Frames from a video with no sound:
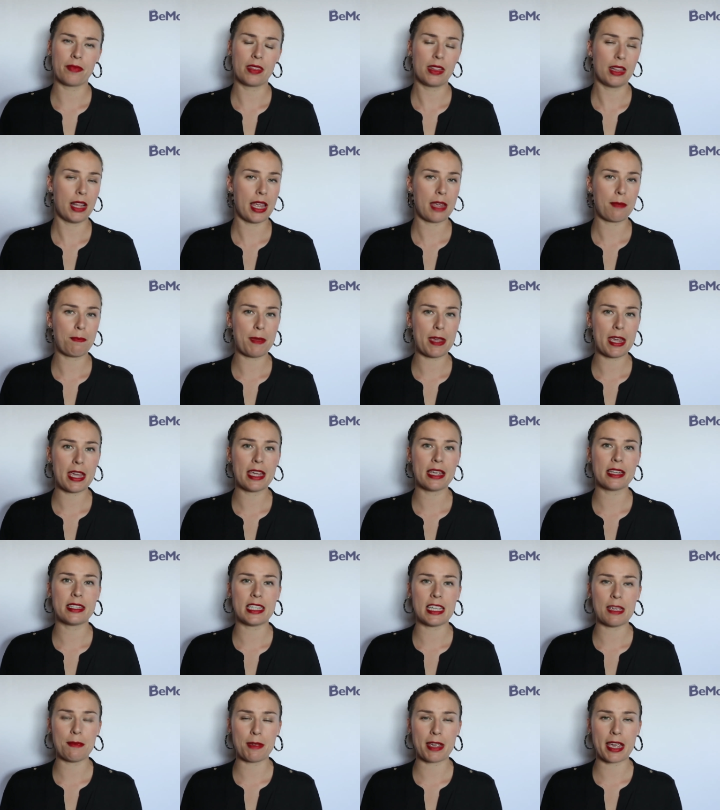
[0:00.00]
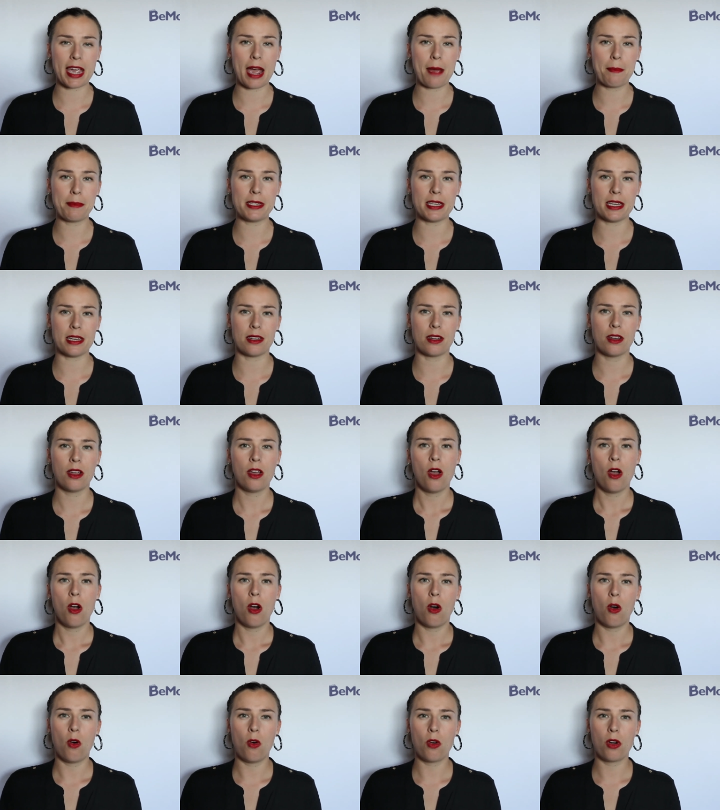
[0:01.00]
like being a team captain
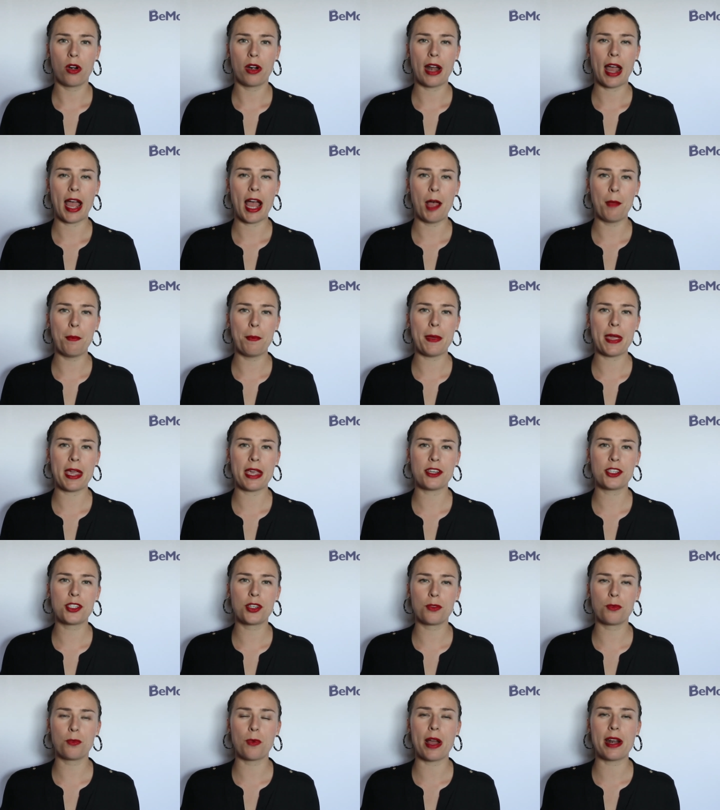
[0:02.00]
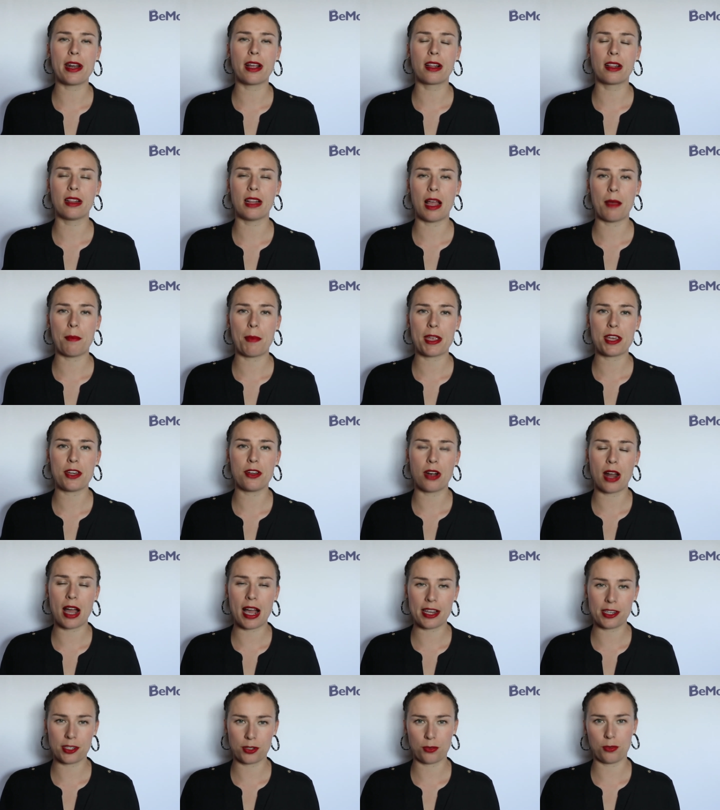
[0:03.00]
or helping to run a club at your
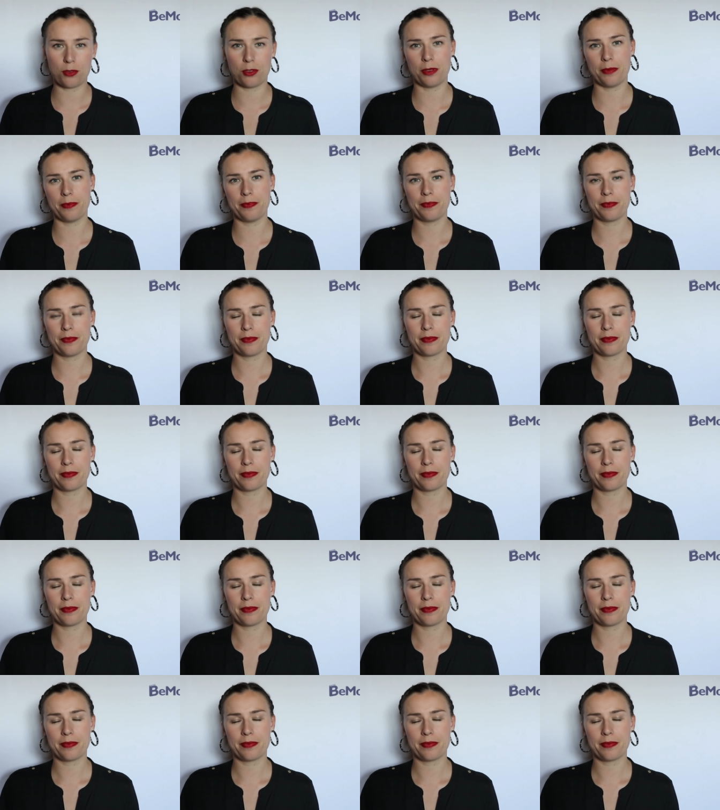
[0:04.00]
high school.